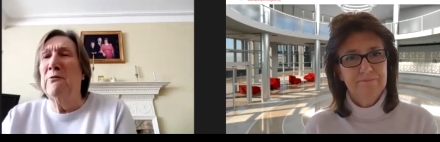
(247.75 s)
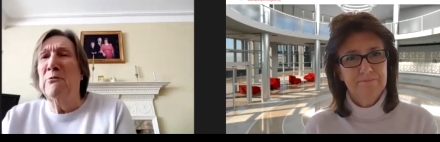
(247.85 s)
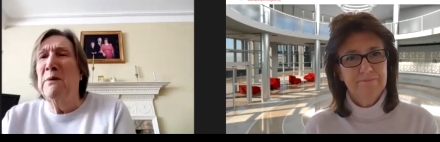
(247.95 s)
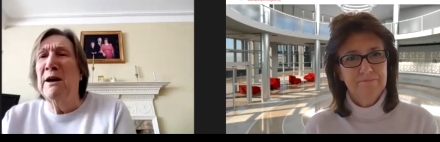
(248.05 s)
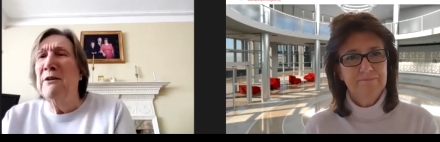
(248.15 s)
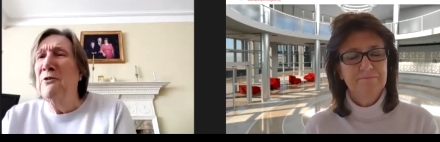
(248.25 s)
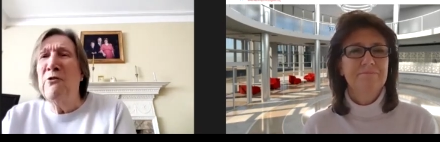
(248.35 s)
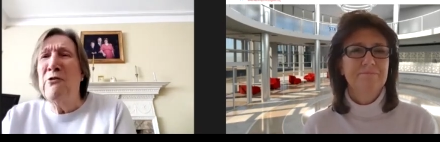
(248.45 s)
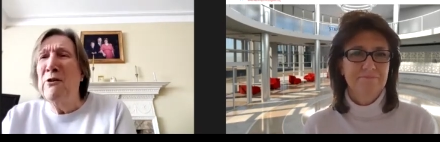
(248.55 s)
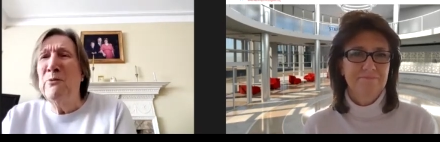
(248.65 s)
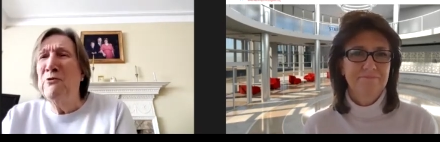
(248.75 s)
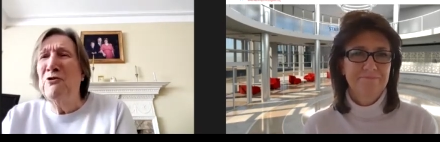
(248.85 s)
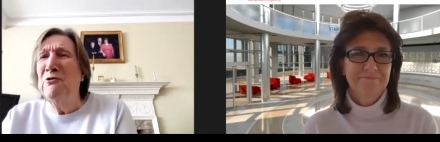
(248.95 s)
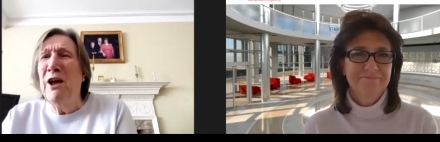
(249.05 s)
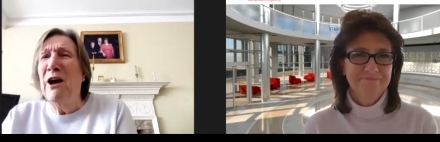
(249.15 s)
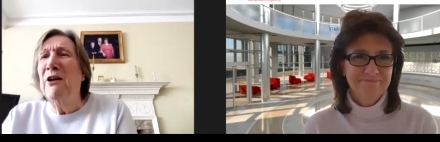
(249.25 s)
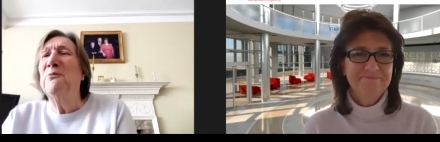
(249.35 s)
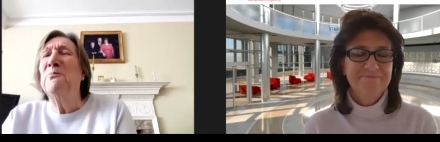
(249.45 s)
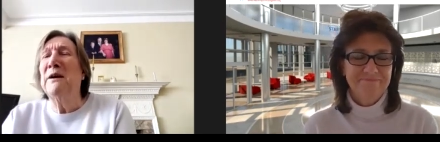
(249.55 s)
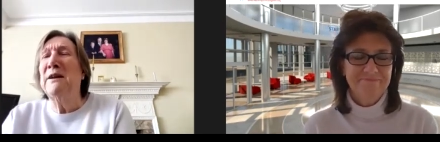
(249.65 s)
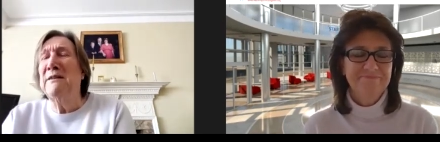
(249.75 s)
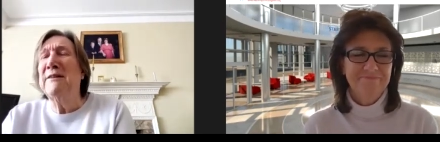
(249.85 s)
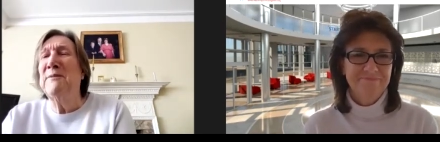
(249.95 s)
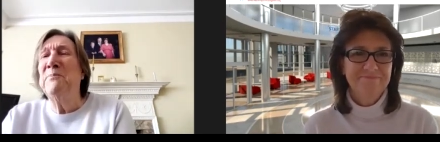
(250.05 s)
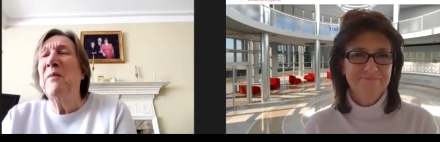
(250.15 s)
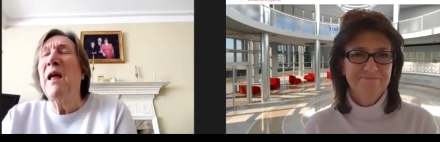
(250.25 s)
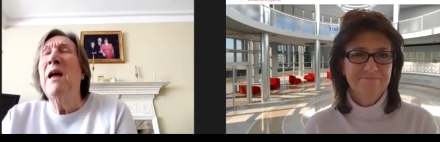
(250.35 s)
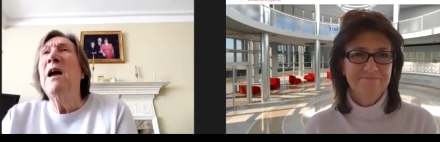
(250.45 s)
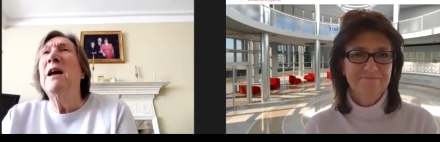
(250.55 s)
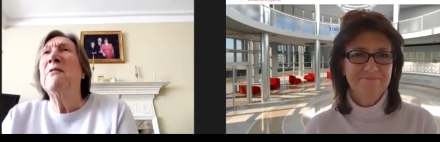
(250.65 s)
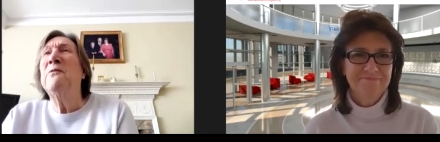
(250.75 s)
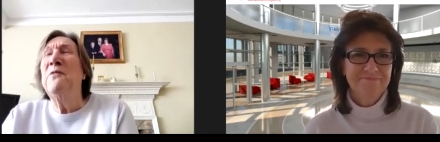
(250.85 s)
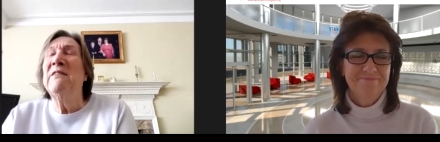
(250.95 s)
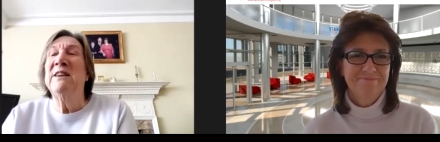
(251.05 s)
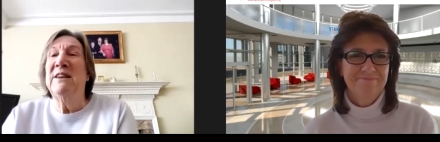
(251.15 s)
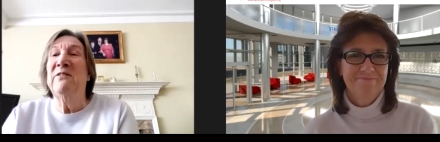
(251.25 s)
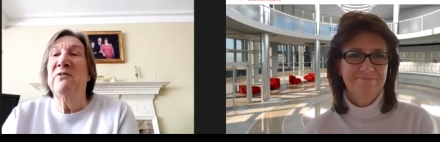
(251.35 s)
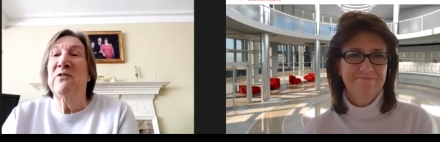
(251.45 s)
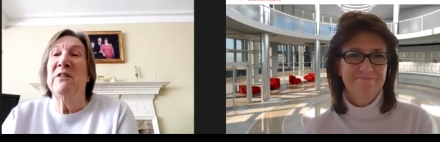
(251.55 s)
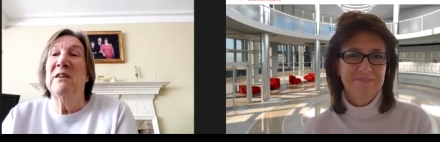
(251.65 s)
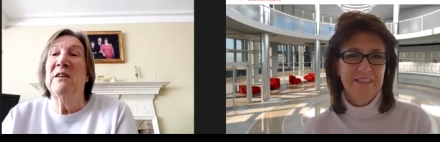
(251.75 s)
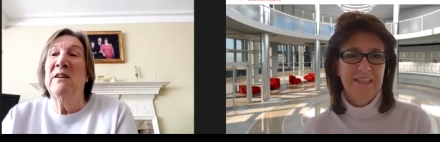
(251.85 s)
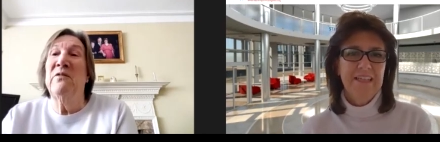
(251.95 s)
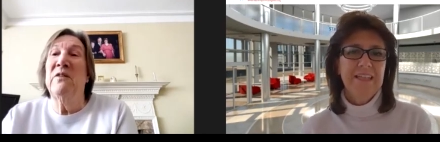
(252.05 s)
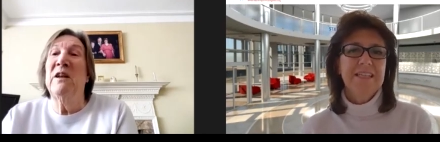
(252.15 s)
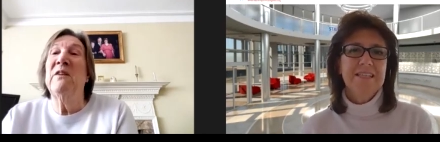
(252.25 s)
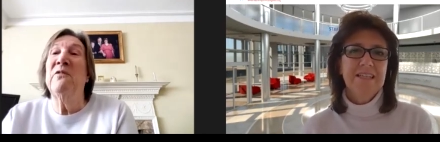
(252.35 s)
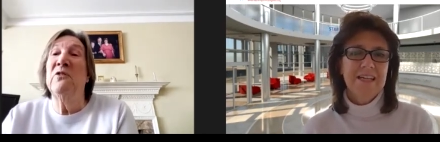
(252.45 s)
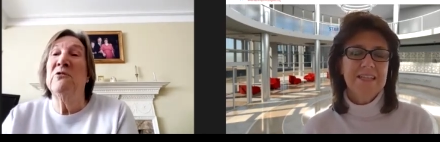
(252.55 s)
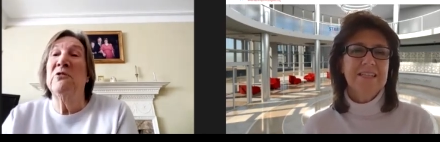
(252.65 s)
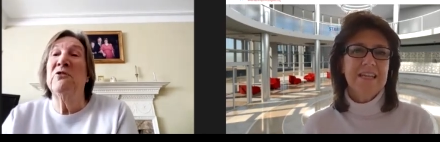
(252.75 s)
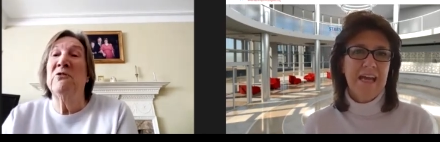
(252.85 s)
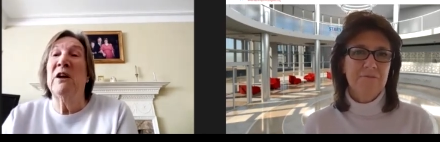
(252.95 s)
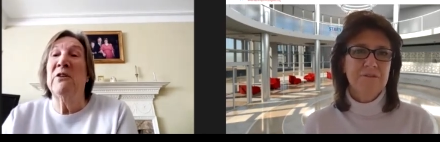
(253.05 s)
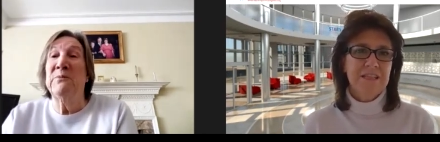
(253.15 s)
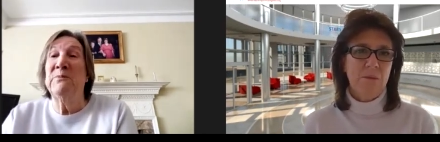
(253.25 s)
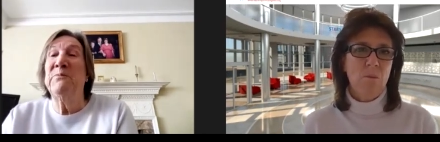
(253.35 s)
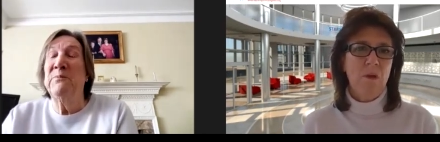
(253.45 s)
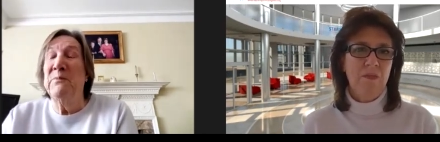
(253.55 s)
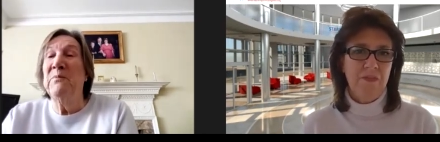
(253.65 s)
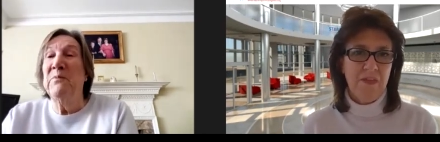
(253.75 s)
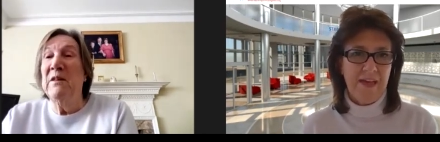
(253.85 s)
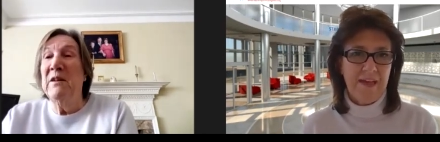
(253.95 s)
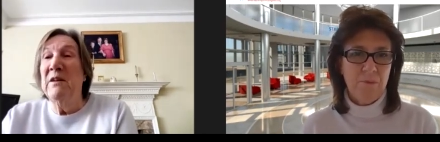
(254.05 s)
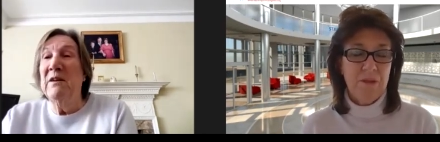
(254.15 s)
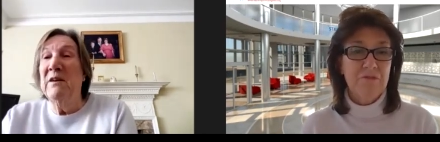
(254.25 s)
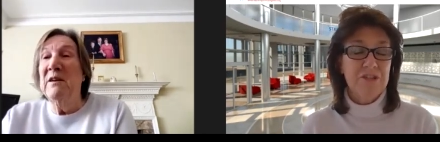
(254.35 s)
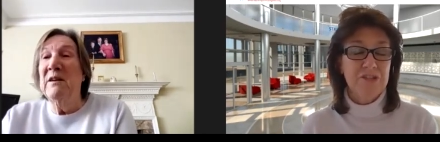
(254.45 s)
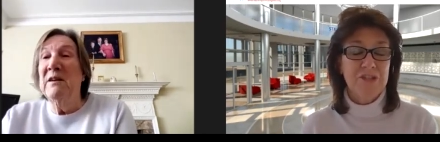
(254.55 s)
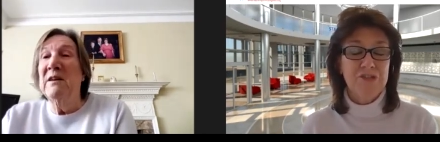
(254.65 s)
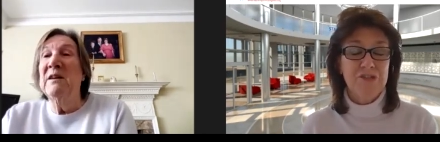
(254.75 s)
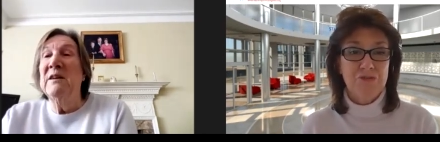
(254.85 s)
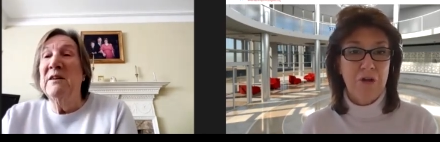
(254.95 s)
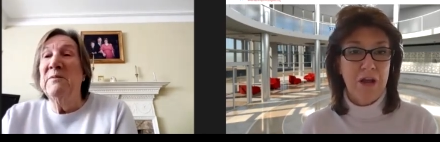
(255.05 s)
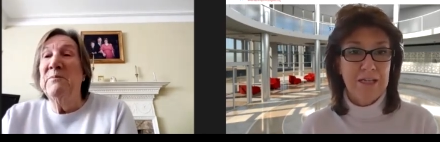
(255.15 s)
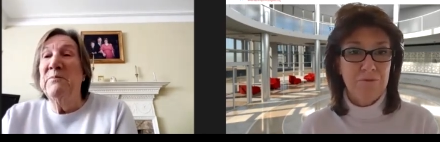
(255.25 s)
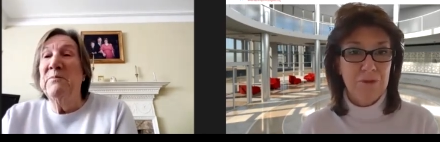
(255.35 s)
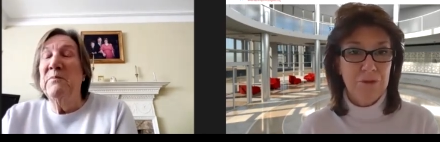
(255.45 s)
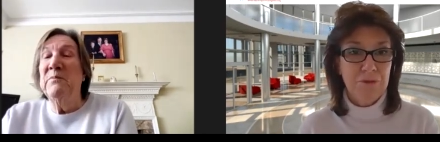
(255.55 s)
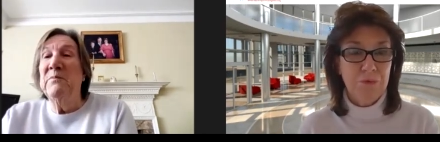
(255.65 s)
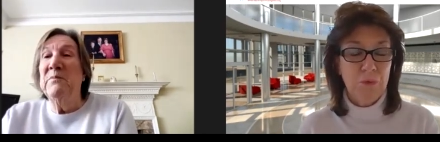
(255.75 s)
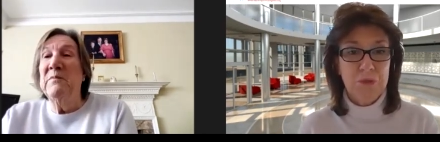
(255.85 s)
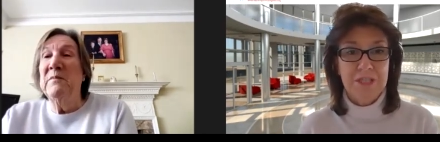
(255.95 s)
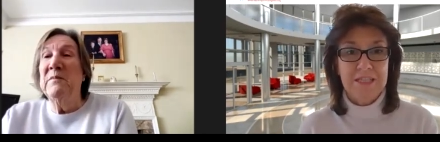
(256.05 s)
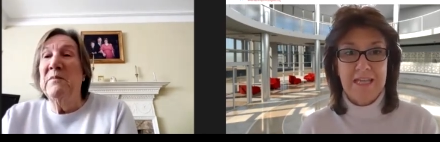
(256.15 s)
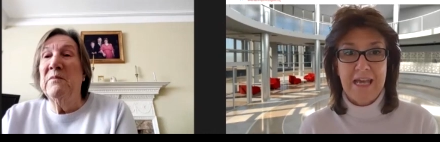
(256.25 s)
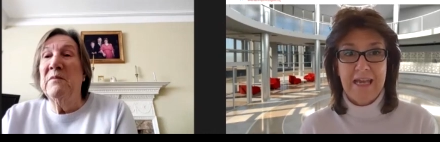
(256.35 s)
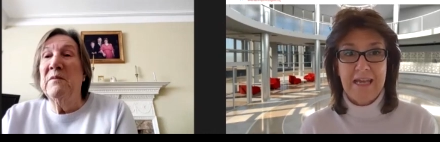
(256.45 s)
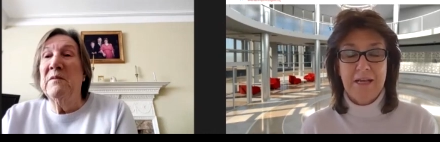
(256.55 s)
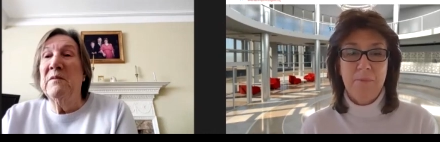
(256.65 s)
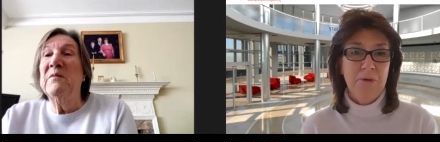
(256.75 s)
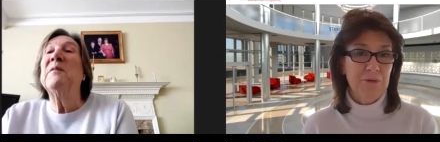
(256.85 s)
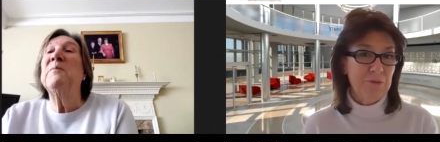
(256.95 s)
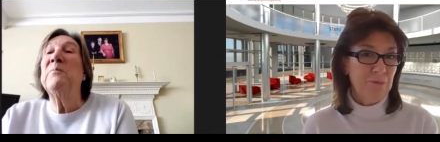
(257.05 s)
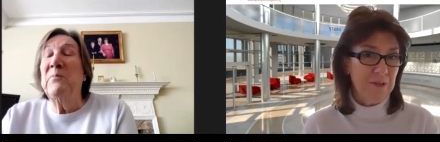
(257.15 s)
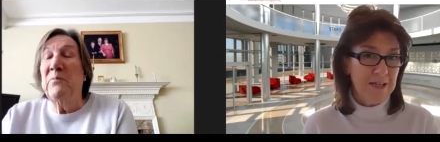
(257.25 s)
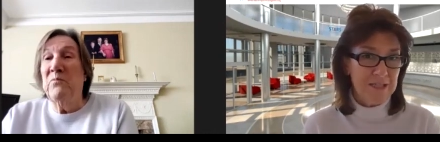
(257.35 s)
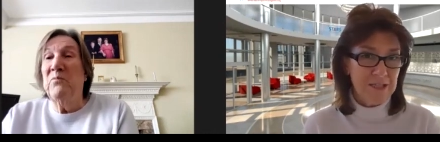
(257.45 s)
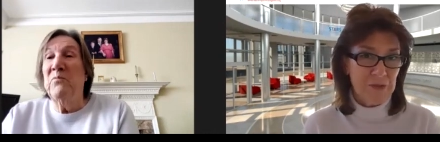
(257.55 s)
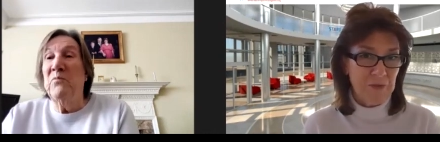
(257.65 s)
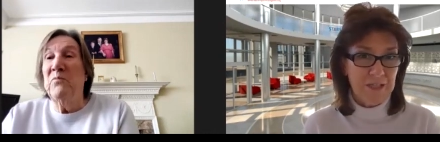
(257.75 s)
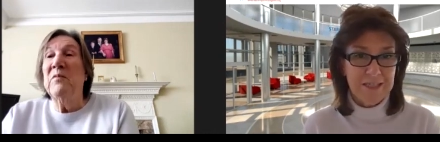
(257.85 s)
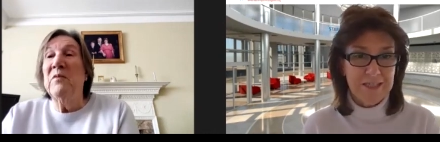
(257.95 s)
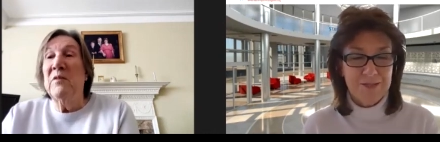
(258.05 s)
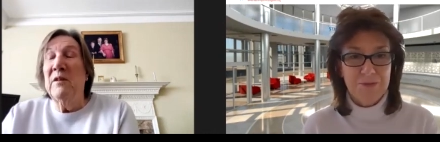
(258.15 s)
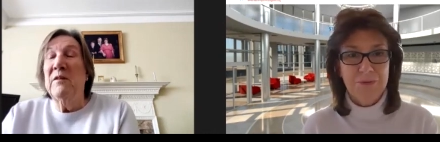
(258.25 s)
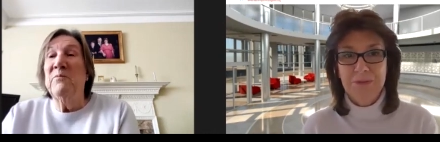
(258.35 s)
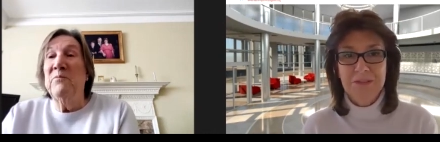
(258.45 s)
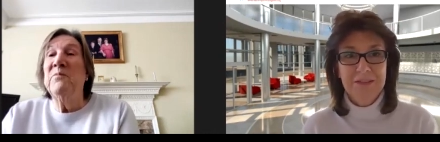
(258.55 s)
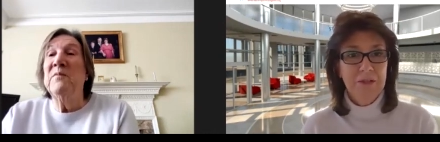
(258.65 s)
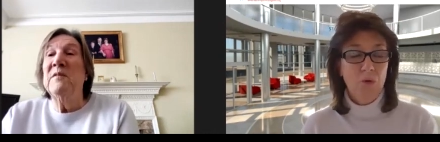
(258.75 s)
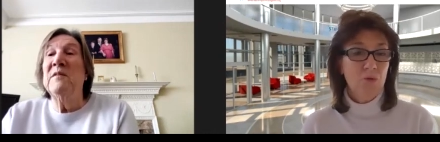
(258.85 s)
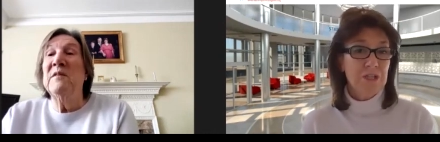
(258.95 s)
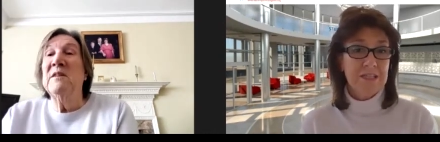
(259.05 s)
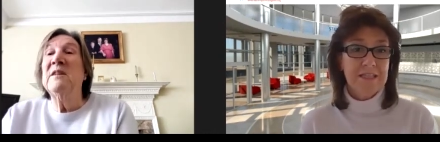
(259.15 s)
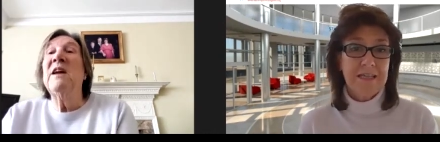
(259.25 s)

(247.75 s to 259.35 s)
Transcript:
Speaker 1: on my own because I always do cope, but um, it's very different if if you're on your own.
Speaker 2: On there, whether it's just to drive you or to say, "Come on, we need to do this," or, or just